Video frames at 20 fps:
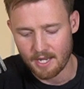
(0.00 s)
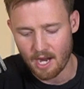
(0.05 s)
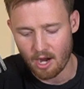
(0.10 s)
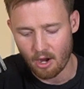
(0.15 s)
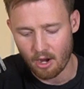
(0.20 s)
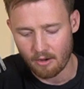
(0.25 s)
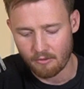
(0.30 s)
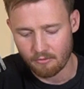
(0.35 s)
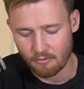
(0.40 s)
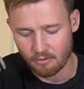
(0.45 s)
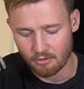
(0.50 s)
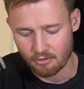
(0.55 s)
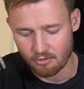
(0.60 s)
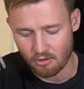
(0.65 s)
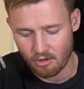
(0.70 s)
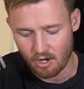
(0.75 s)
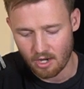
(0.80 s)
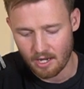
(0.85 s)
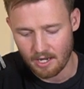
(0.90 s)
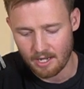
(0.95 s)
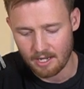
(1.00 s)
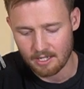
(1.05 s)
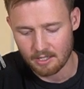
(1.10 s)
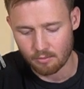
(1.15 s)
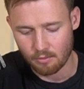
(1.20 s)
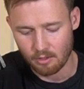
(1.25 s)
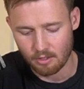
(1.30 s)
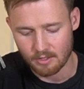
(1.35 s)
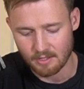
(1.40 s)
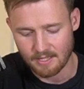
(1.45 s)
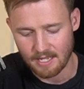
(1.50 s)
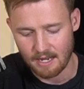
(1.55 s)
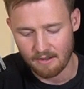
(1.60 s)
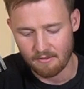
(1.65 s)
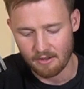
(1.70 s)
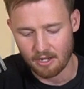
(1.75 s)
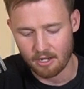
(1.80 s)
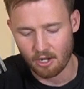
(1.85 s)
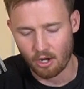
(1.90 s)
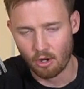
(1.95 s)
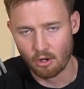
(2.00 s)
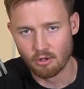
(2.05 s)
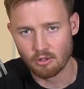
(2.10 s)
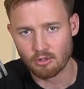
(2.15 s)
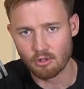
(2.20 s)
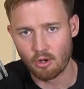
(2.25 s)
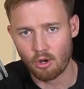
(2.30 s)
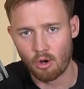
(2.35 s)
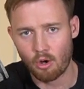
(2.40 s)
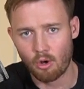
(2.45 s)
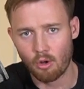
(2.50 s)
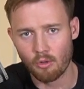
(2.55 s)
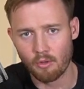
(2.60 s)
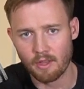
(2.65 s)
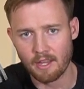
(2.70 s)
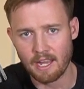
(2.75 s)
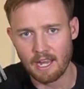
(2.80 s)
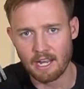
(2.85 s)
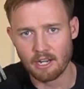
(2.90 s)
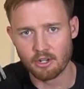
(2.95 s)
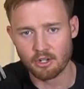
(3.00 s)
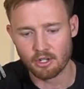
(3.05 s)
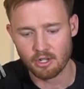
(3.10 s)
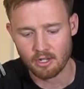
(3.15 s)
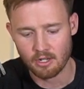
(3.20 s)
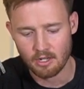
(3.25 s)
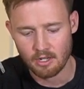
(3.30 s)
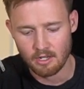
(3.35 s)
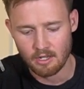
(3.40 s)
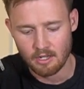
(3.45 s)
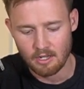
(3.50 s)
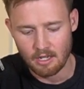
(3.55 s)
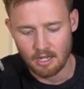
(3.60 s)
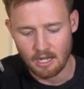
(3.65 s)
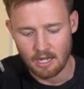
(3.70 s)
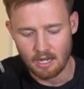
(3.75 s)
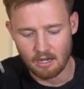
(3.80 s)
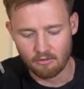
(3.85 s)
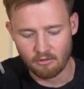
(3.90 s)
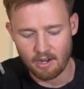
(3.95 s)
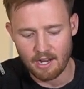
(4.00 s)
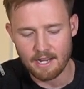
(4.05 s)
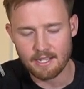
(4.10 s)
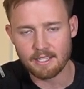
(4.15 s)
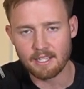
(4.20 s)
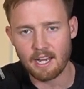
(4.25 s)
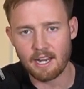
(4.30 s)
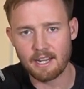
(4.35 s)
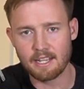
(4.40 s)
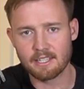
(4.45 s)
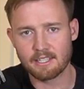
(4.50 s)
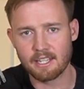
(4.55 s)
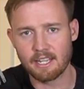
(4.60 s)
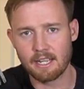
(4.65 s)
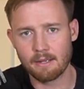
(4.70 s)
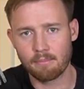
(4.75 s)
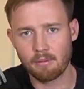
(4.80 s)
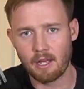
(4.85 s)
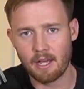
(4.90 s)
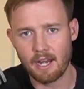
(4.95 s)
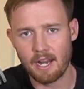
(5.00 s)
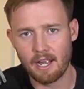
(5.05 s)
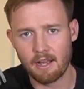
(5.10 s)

Garrick for a try, as well as Xavier Coach on the edge. Riggs, how do you see it playing